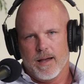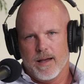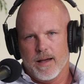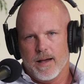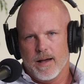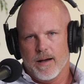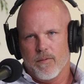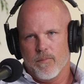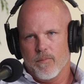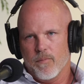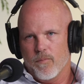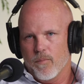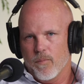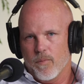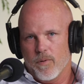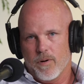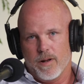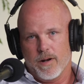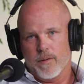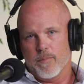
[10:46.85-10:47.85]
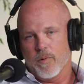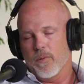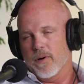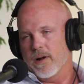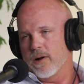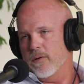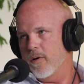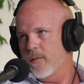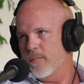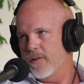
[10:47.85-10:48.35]

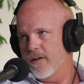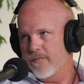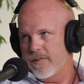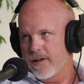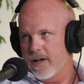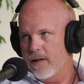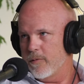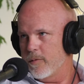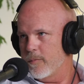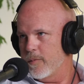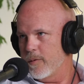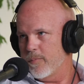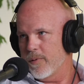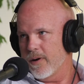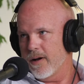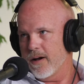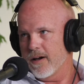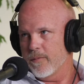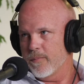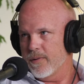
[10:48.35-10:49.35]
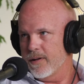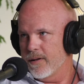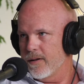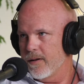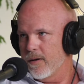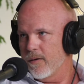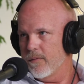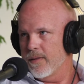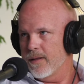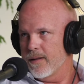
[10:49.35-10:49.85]
one, I want my family to be proud of me and
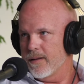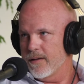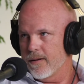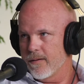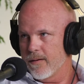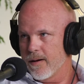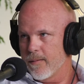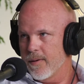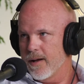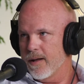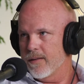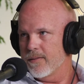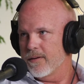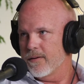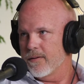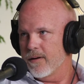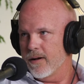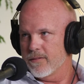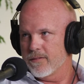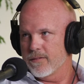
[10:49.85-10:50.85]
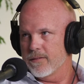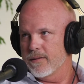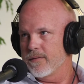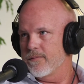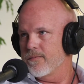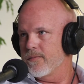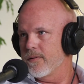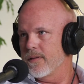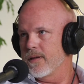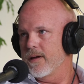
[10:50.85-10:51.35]
know that, I'm out there hustling
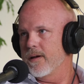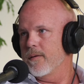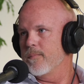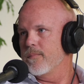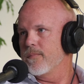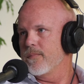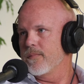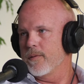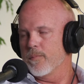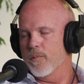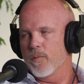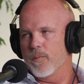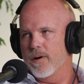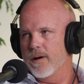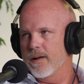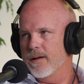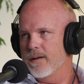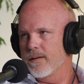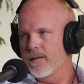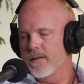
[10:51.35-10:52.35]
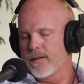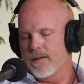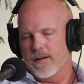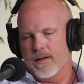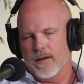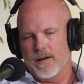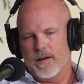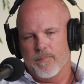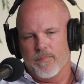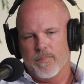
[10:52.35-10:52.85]
for them, number one.
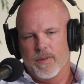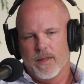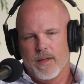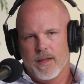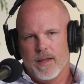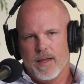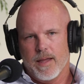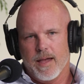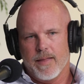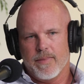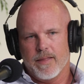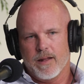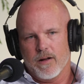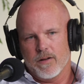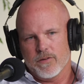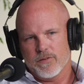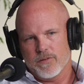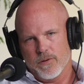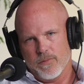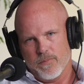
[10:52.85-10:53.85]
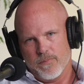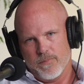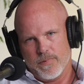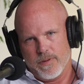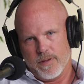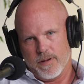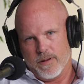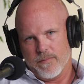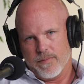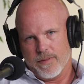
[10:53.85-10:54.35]
And then also,
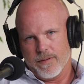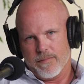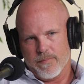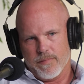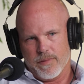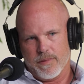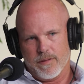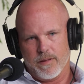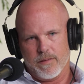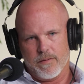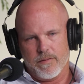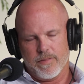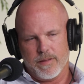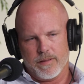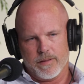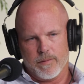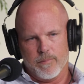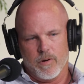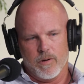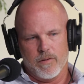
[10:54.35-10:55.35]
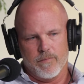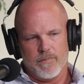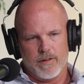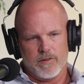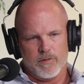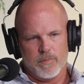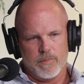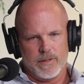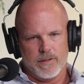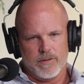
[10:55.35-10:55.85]
the other thing that
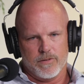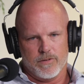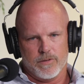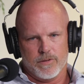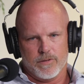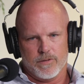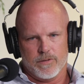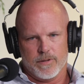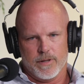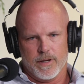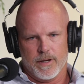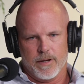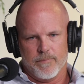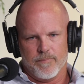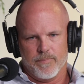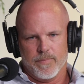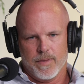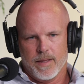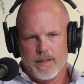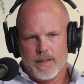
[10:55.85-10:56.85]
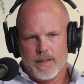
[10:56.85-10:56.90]
motivates me is just, I'm